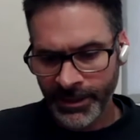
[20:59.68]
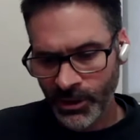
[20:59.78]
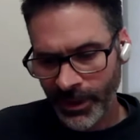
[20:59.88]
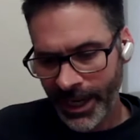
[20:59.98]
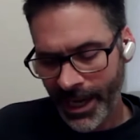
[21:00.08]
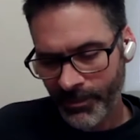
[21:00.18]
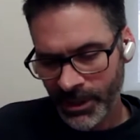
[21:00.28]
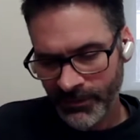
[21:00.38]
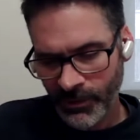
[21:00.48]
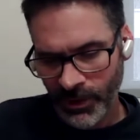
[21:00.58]
and so what
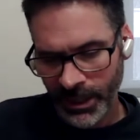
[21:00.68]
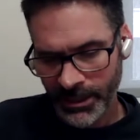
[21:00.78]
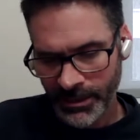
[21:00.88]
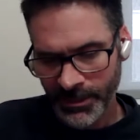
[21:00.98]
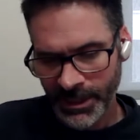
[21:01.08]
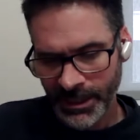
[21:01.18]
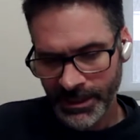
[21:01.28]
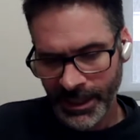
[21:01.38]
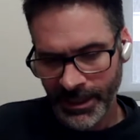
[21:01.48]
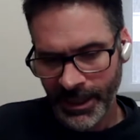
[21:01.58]
happens for organisms
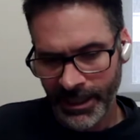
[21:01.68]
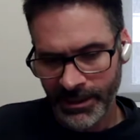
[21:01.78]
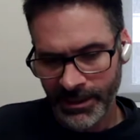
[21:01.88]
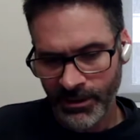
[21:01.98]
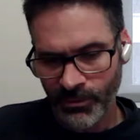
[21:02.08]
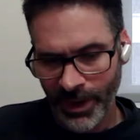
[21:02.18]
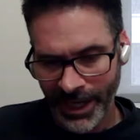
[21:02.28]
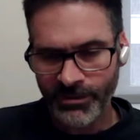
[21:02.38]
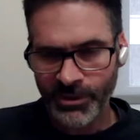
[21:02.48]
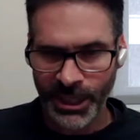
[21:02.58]
is that as the
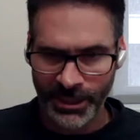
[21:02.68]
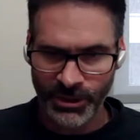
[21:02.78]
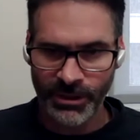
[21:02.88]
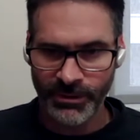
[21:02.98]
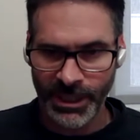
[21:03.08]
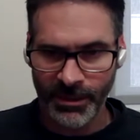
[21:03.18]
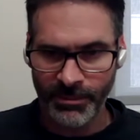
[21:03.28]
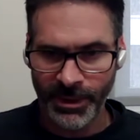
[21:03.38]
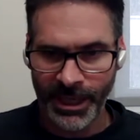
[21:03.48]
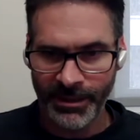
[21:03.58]
rate of change goes up